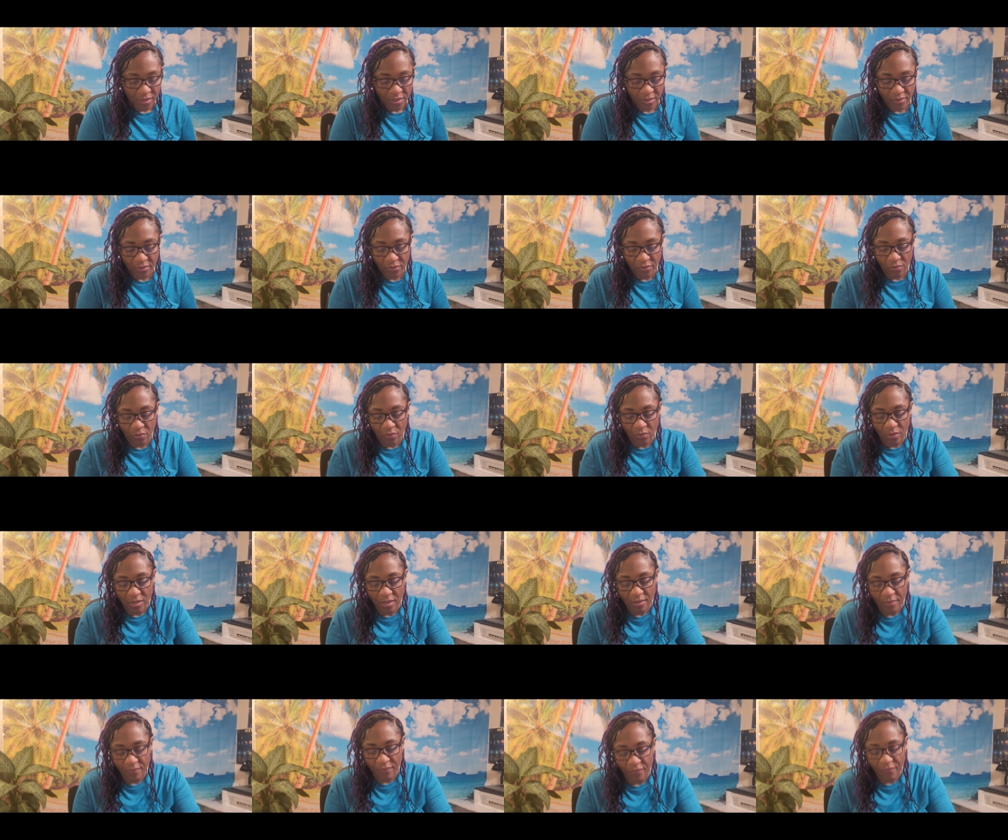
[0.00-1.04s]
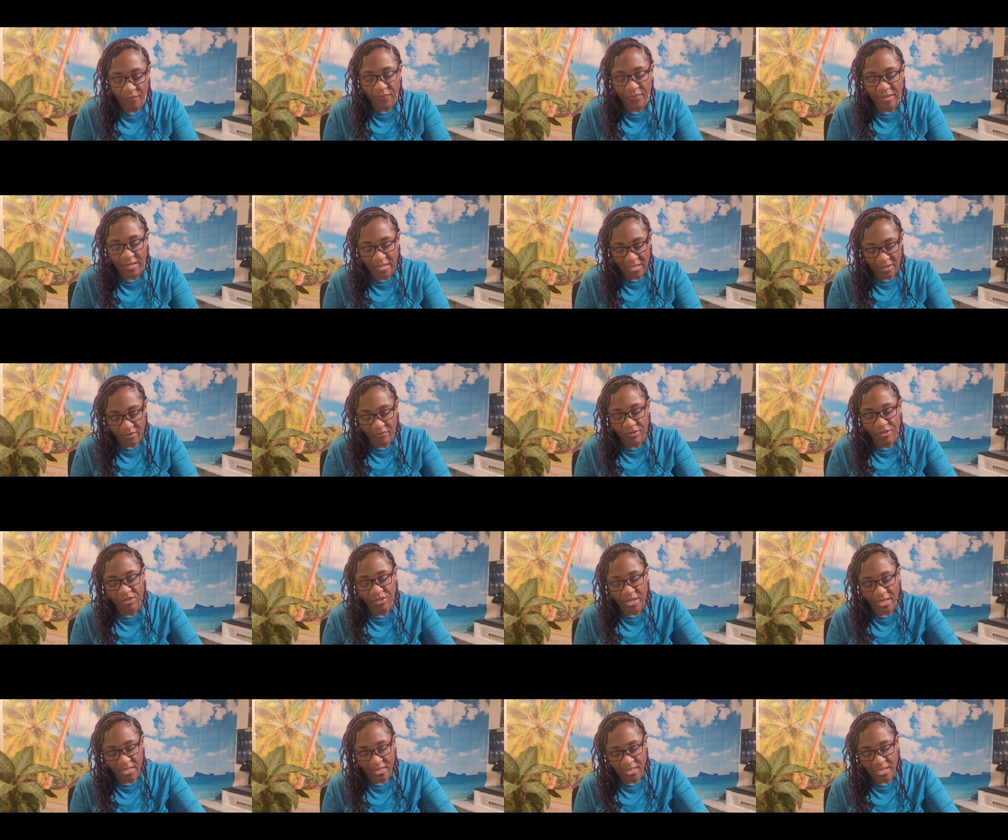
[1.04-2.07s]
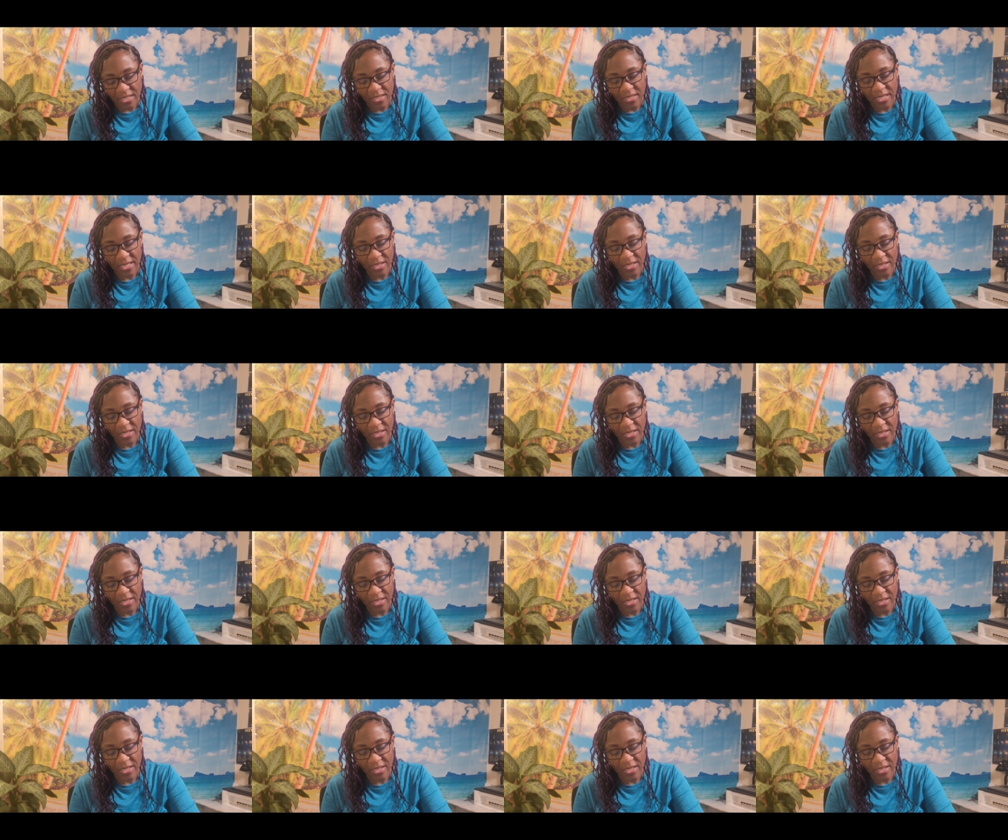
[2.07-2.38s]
they know feeling rejected.